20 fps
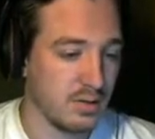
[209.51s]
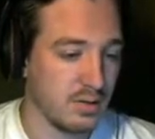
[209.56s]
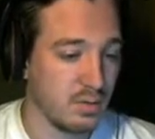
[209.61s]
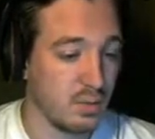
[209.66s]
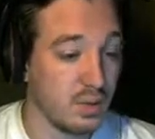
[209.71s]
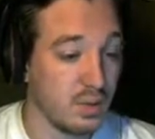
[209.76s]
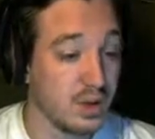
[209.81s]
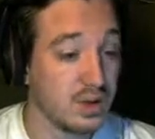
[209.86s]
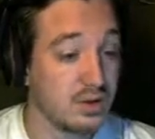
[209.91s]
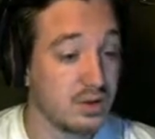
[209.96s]

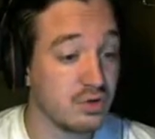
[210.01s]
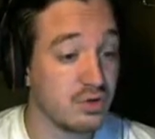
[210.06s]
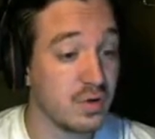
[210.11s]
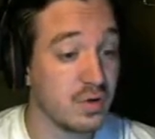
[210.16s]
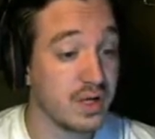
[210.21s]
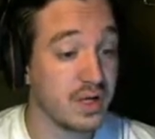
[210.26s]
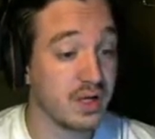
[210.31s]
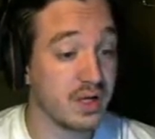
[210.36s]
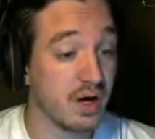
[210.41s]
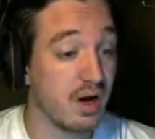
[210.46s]
We'll
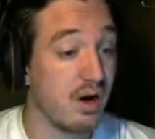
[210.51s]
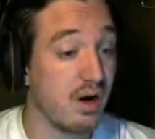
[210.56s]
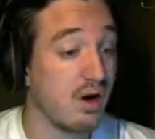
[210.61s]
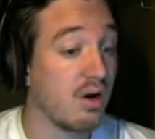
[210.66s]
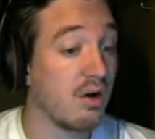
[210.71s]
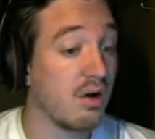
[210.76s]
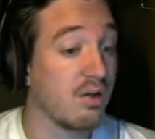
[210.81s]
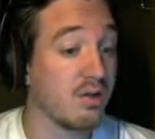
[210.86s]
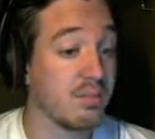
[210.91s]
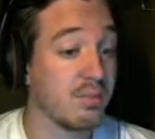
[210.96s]
drink
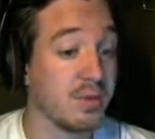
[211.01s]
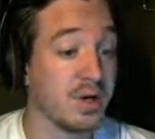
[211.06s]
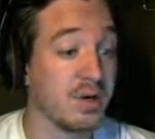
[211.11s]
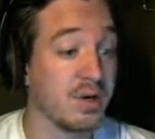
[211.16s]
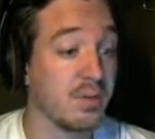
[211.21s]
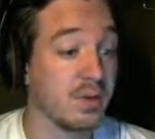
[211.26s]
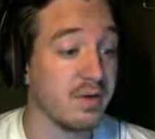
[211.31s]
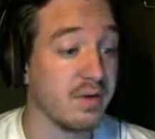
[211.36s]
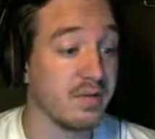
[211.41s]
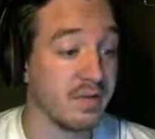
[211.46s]
all the beer
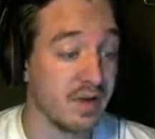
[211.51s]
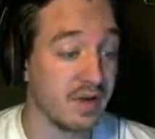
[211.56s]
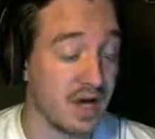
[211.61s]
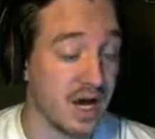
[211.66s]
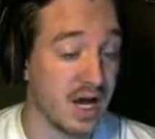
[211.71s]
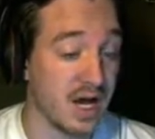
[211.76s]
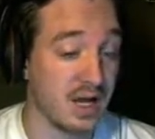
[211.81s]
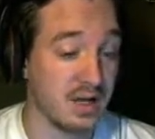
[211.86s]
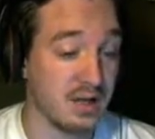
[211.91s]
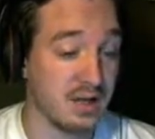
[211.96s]
we've
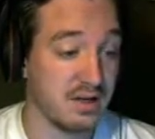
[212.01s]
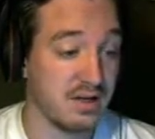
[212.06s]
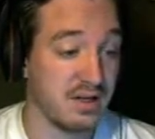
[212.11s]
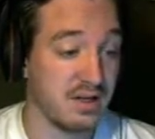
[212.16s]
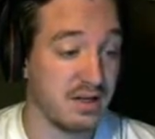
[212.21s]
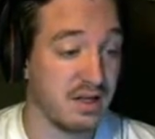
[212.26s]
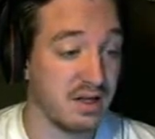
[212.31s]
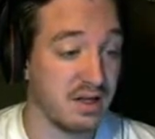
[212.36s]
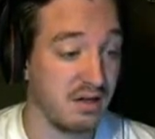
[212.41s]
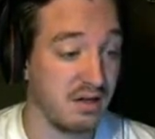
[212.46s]
got.
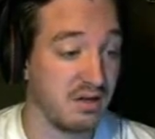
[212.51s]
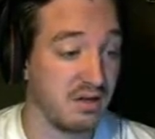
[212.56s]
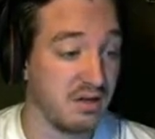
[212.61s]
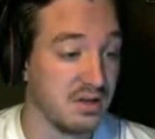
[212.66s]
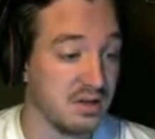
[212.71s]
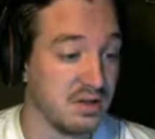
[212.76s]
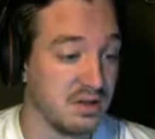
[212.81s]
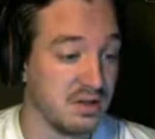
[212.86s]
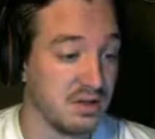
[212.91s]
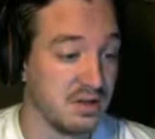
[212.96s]
Hell,
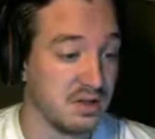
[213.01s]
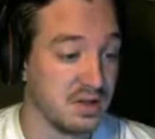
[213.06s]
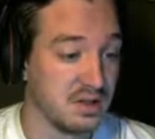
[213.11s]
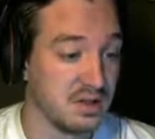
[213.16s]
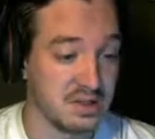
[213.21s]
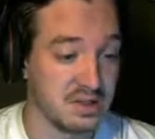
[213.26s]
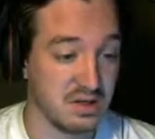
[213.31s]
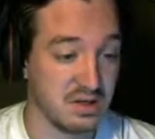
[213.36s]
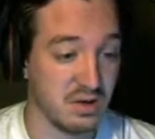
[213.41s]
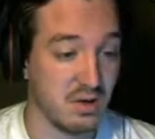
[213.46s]

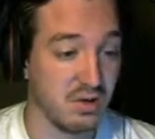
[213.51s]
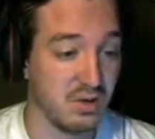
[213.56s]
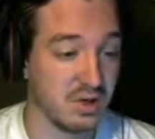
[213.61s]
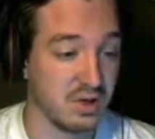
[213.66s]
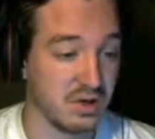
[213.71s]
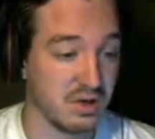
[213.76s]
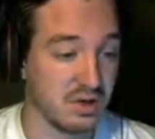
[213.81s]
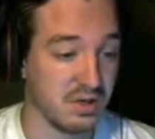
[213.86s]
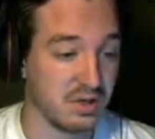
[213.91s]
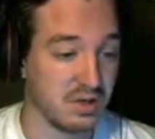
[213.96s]
it's the only
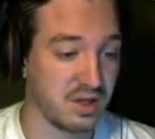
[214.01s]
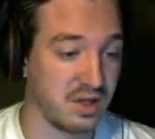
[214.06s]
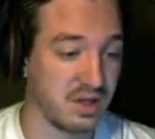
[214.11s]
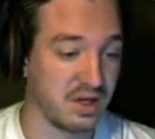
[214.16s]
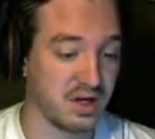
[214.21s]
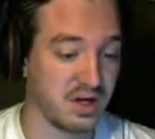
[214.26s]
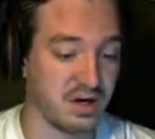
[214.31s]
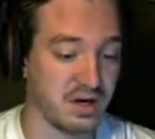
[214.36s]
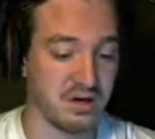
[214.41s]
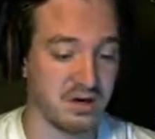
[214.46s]
good thing
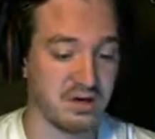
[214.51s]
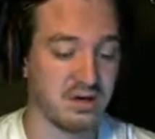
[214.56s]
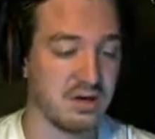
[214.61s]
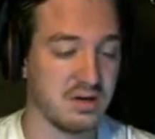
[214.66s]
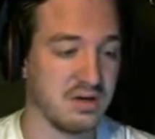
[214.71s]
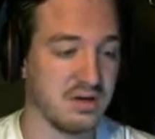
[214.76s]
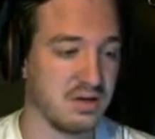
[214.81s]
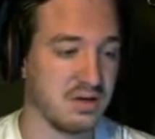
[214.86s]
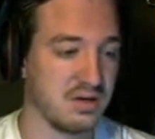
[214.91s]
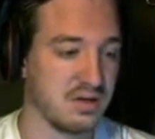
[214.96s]
here.
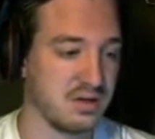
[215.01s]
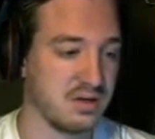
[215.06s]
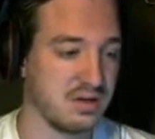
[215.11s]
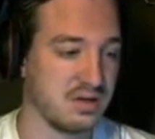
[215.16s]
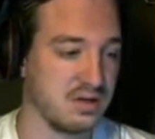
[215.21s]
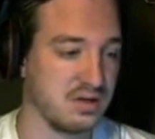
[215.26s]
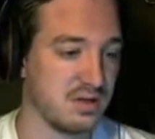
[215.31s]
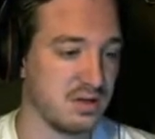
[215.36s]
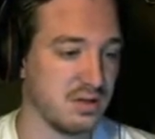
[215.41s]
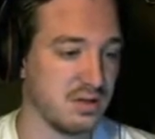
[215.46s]

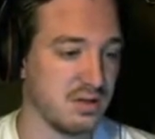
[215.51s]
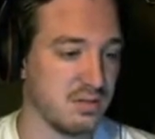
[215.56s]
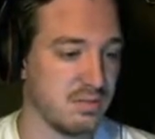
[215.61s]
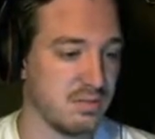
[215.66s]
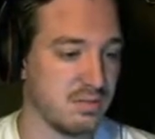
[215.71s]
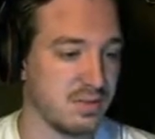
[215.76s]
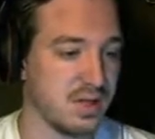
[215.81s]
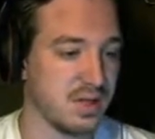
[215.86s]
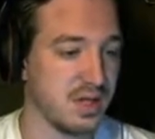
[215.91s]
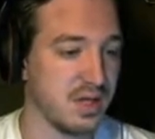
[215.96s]

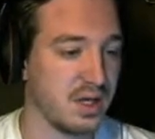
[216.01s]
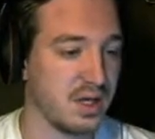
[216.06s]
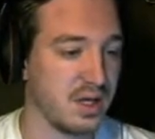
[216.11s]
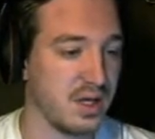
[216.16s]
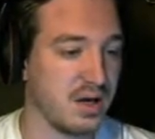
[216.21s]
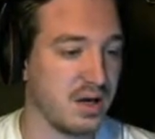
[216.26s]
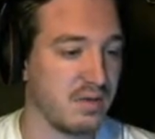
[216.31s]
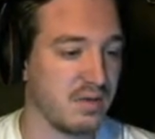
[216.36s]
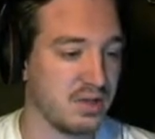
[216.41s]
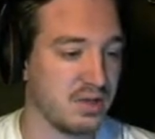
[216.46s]
Being
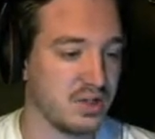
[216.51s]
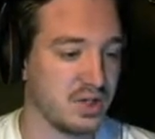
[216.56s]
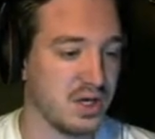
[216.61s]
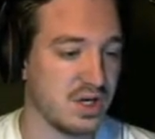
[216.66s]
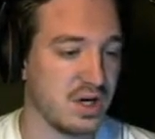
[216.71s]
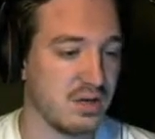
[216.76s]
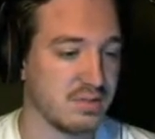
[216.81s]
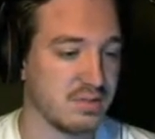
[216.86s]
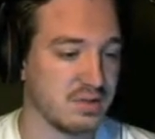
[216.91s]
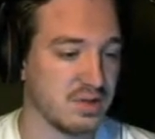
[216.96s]
out of a
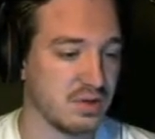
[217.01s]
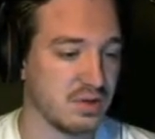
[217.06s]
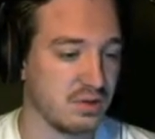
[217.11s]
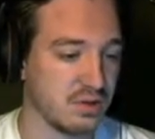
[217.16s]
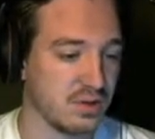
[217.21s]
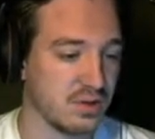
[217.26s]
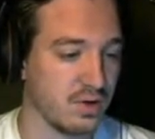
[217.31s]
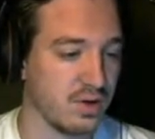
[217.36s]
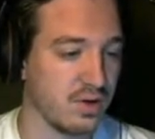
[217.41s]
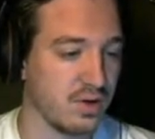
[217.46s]
job's no
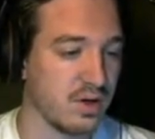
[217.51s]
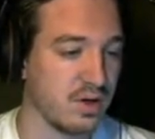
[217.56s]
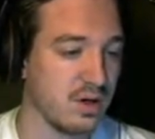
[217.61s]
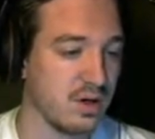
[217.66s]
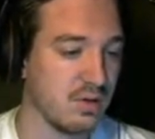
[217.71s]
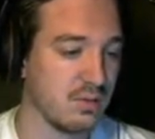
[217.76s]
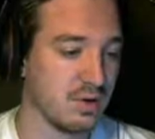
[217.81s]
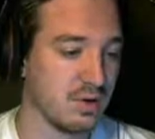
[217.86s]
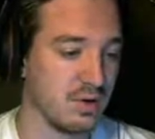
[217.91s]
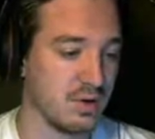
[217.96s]
good,
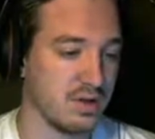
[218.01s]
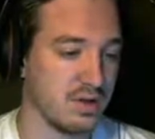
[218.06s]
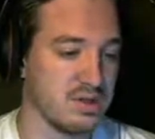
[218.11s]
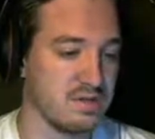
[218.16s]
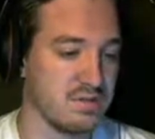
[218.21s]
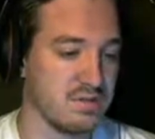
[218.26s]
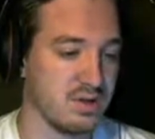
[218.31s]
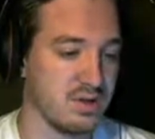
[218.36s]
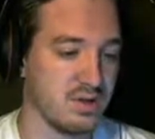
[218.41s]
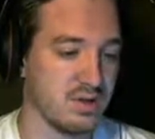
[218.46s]
but at least
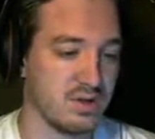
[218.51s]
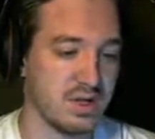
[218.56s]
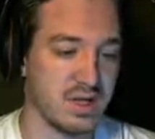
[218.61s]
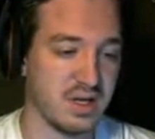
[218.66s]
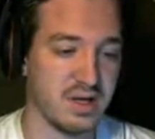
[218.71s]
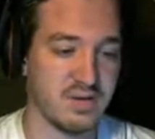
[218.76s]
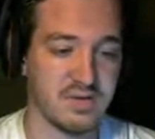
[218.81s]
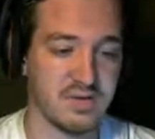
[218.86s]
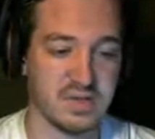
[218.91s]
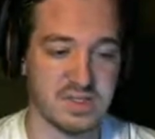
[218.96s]
we don't
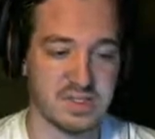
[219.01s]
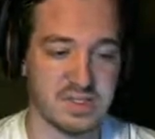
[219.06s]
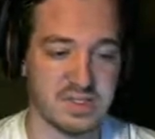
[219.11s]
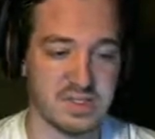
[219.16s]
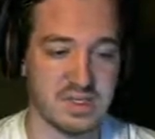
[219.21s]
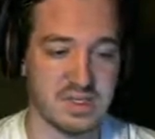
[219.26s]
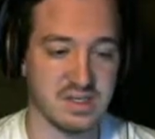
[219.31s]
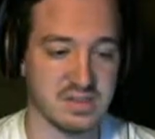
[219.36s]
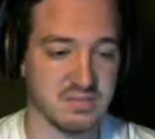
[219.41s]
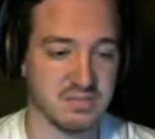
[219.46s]
have to
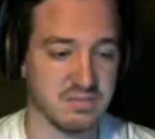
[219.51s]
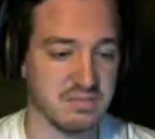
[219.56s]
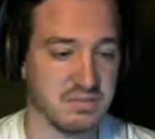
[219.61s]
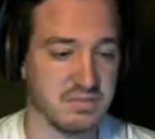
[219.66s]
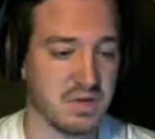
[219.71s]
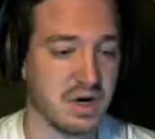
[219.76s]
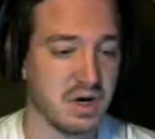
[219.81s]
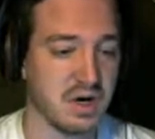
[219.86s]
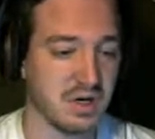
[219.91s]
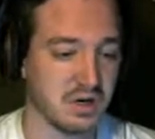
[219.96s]
see his
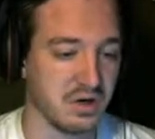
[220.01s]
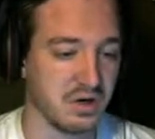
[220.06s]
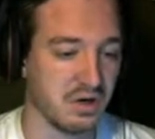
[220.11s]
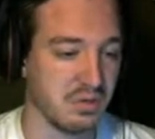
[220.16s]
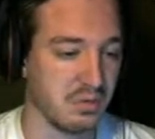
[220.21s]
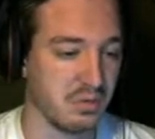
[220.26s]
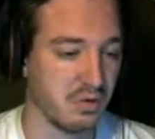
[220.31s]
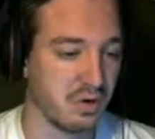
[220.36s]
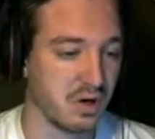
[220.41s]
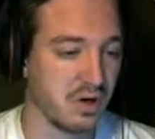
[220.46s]
mug no
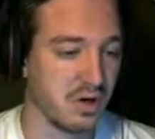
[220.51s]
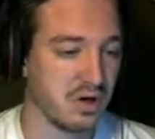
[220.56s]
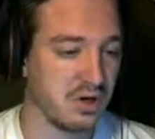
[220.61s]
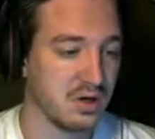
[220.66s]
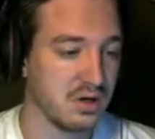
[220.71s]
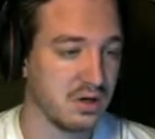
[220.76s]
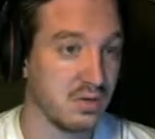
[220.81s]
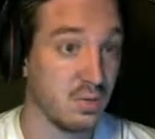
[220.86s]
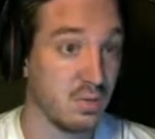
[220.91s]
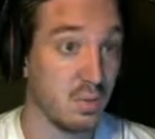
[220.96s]
more.
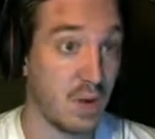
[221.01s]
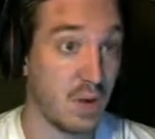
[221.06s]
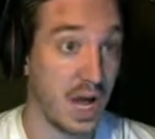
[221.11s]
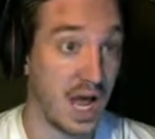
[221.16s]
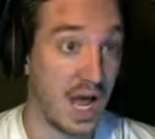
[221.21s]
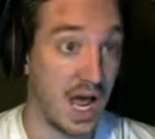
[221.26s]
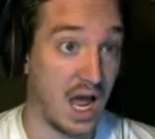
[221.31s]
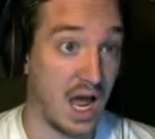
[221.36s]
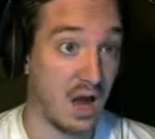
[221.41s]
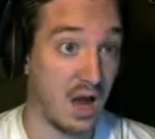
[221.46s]

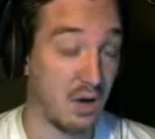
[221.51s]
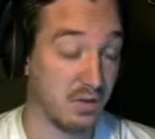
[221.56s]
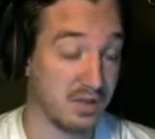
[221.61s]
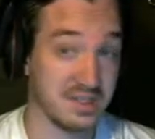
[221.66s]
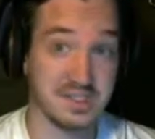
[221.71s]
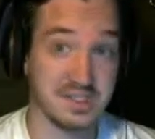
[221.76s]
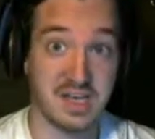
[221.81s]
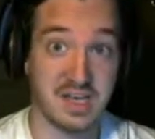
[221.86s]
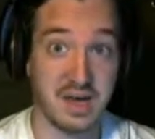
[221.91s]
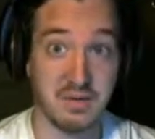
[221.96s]
Wow,
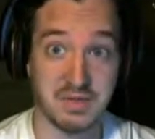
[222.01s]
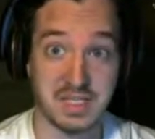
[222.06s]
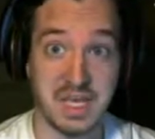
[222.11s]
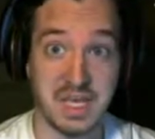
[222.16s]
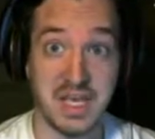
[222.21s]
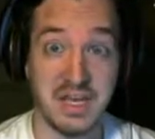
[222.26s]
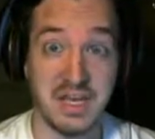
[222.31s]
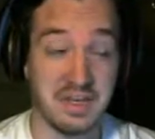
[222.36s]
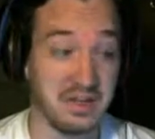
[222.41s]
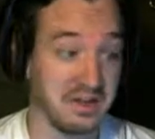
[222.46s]
this guy was
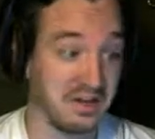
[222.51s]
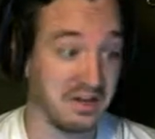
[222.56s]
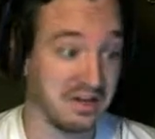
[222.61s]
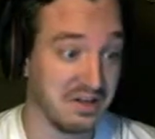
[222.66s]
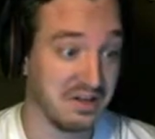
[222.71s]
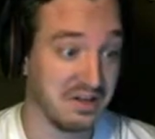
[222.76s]
hated.